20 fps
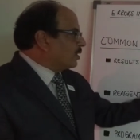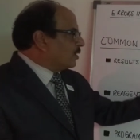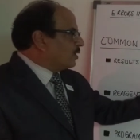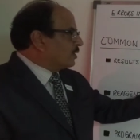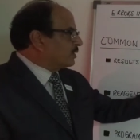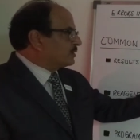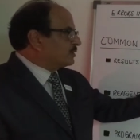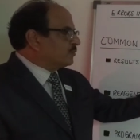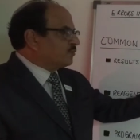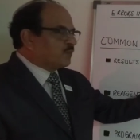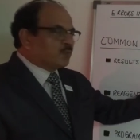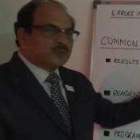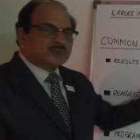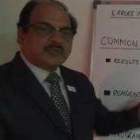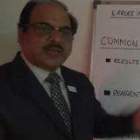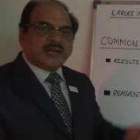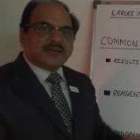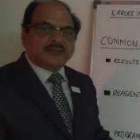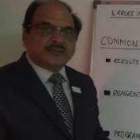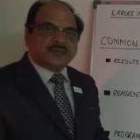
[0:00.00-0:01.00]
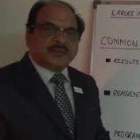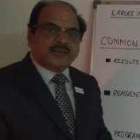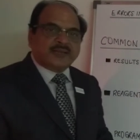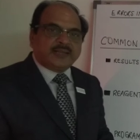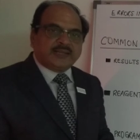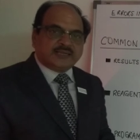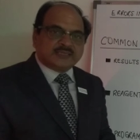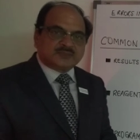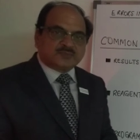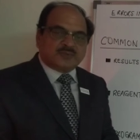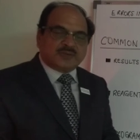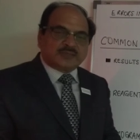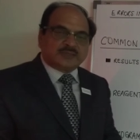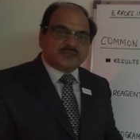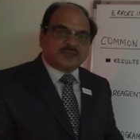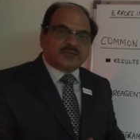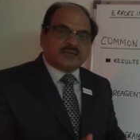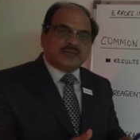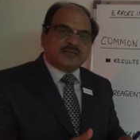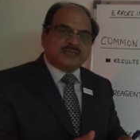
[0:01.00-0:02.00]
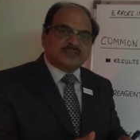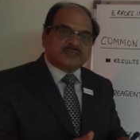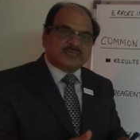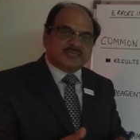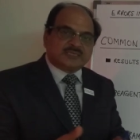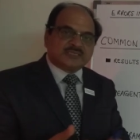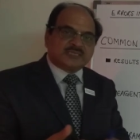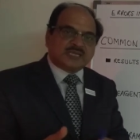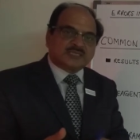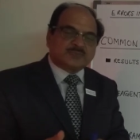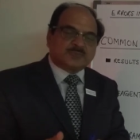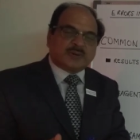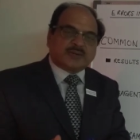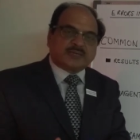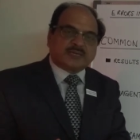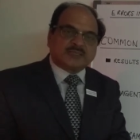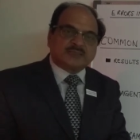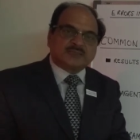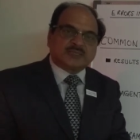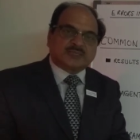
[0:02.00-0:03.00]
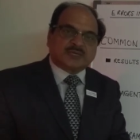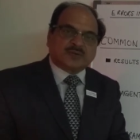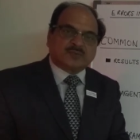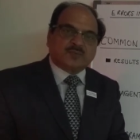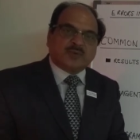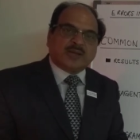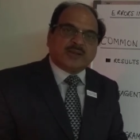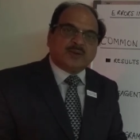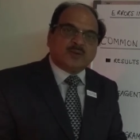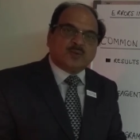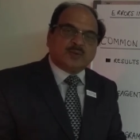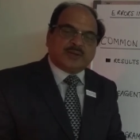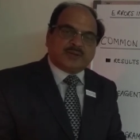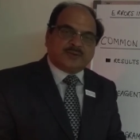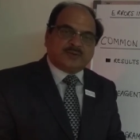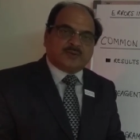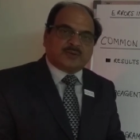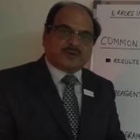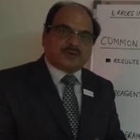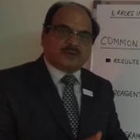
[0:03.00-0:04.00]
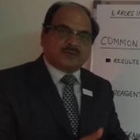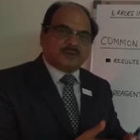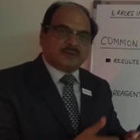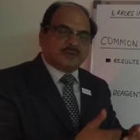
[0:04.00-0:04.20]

Or the fourth category is where the clinician is expecting certain value and your